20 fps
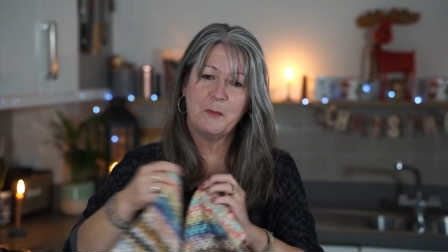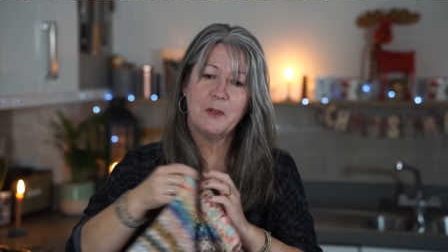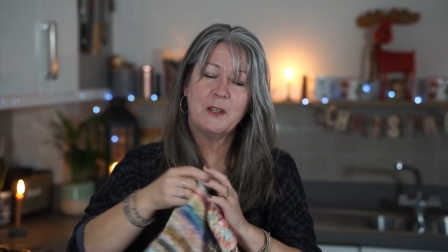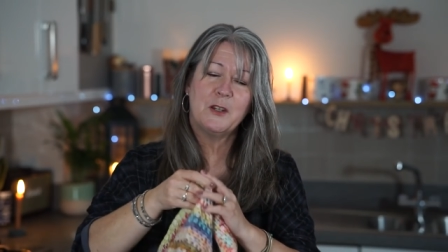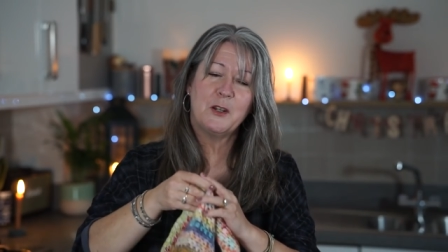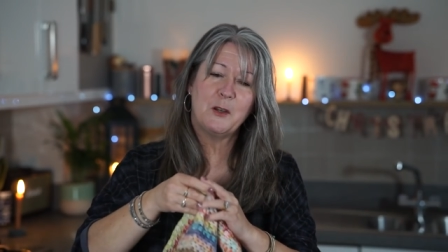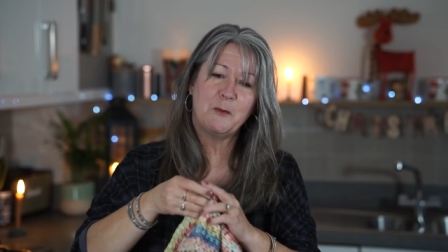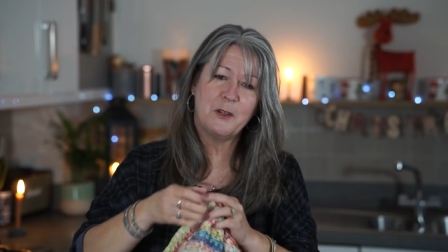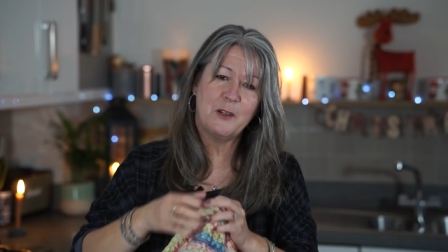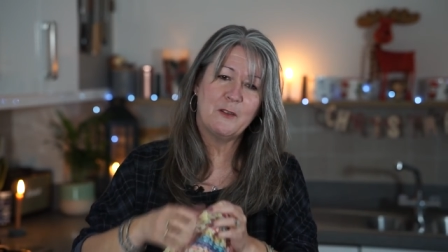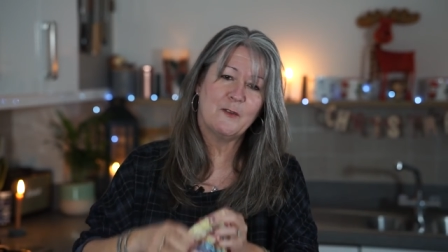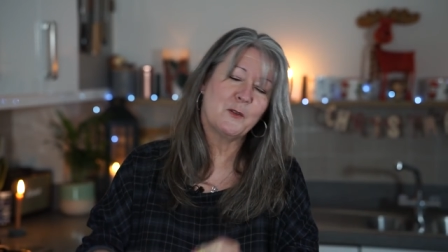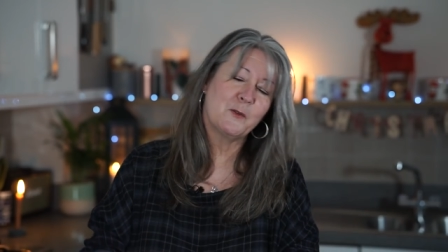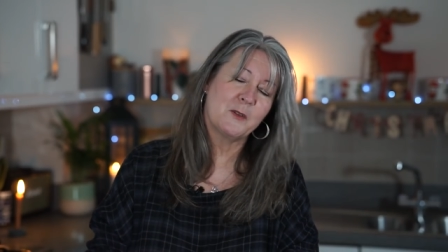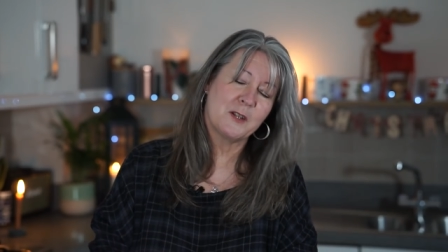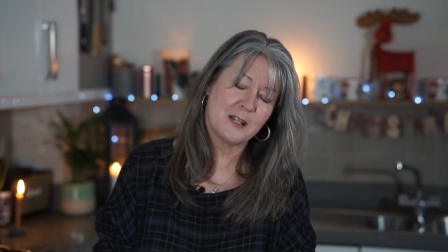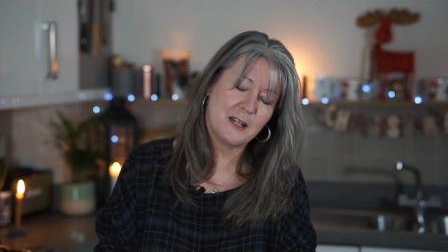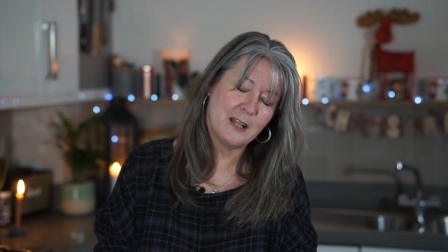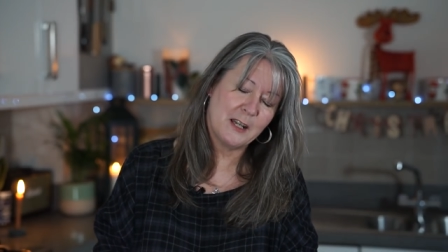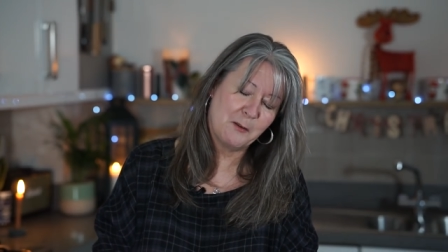but you know when you
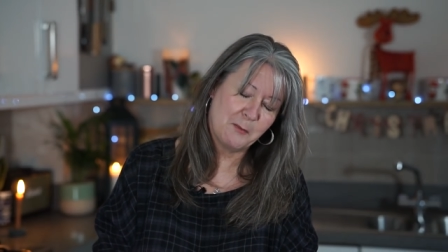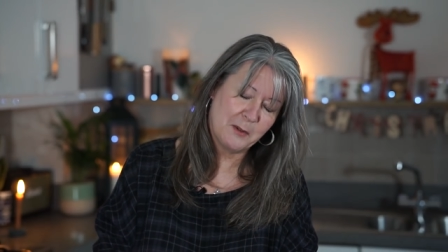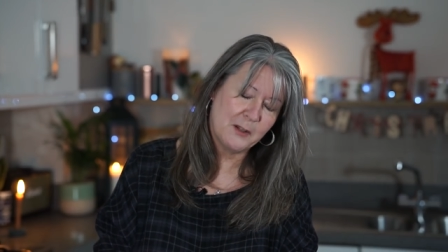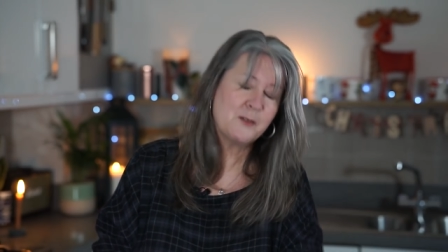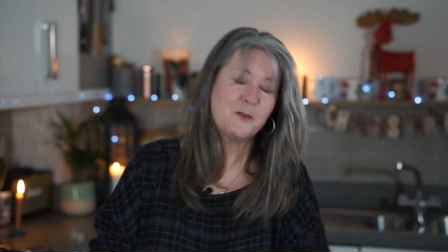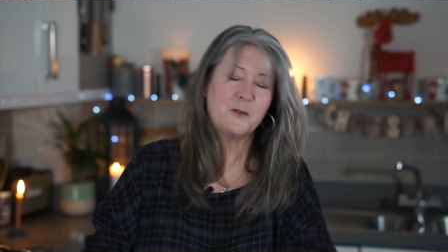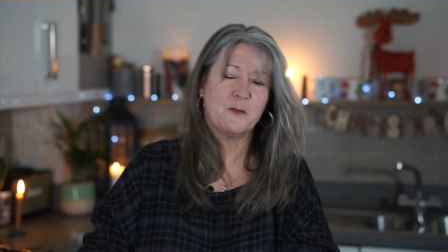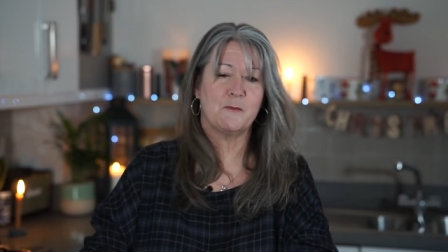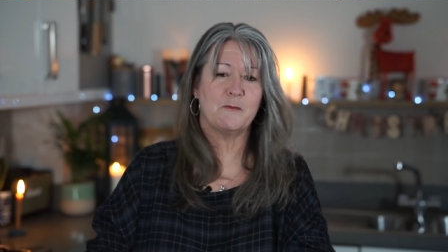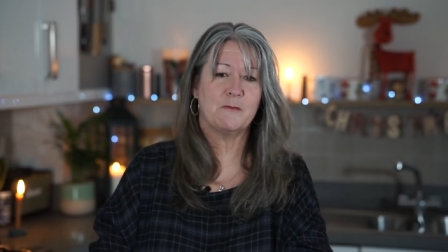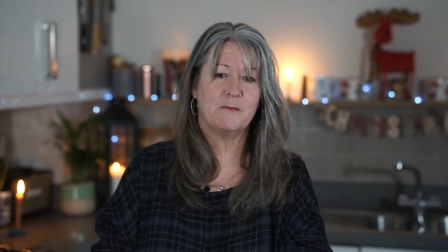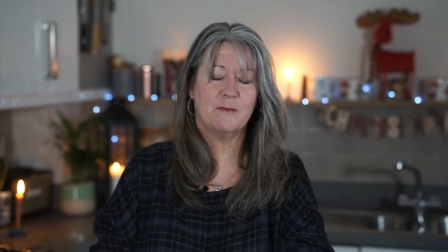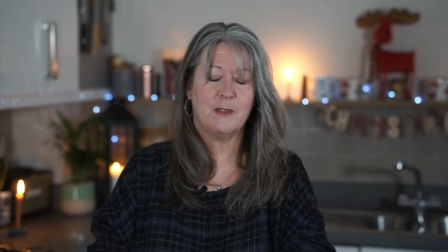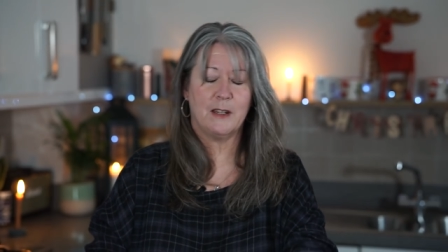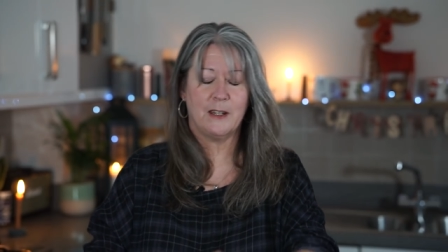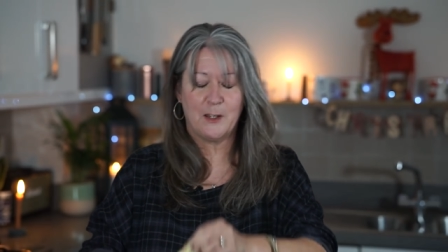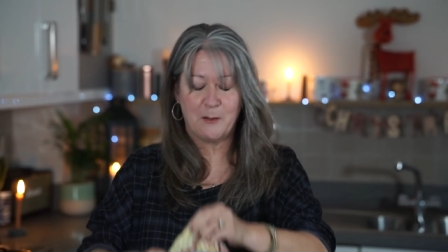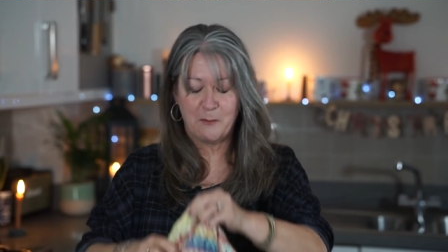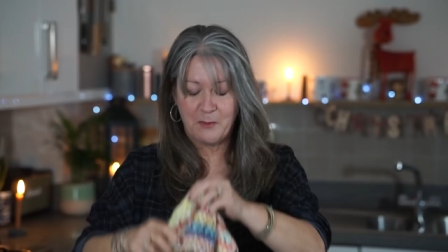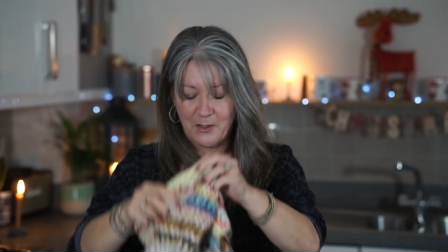fall asleep and you sort of
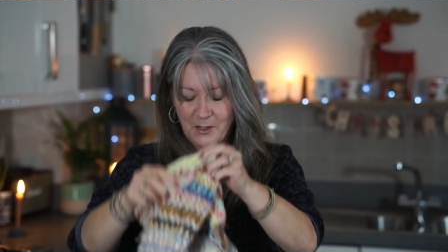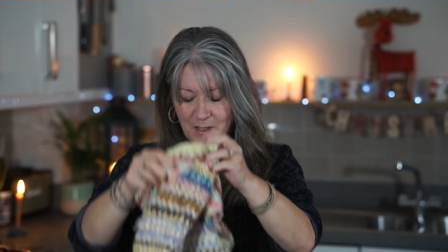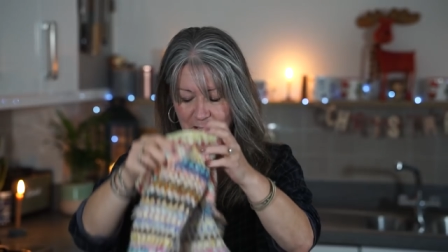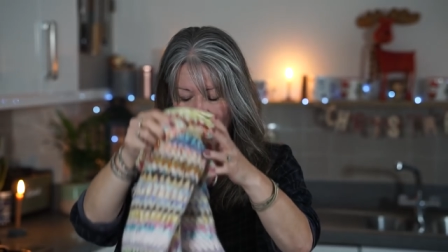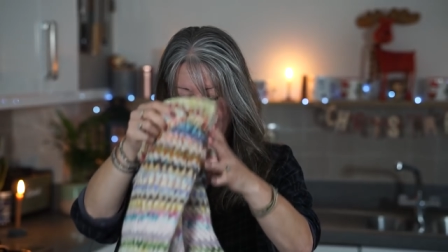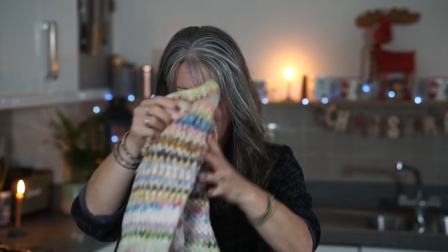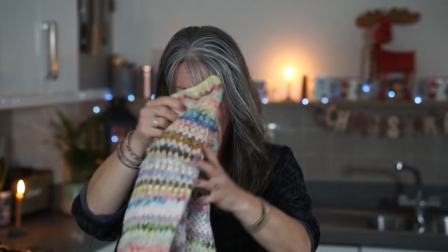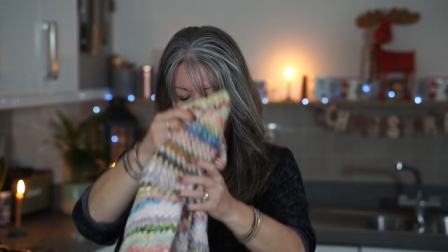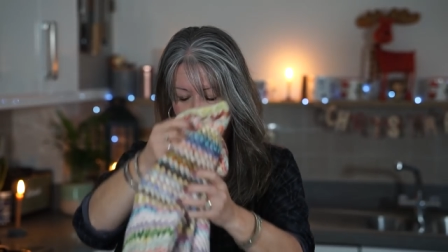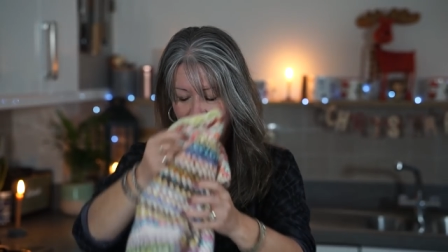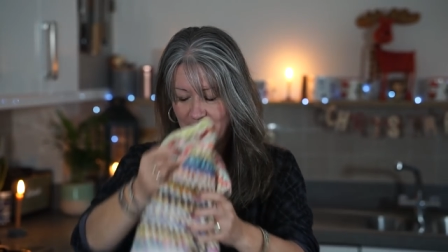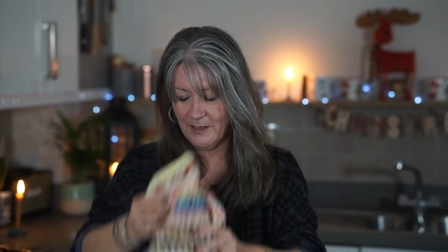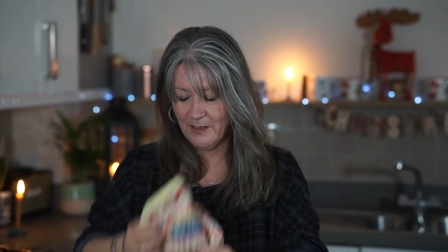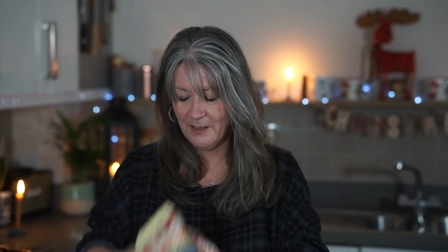wake up with a start.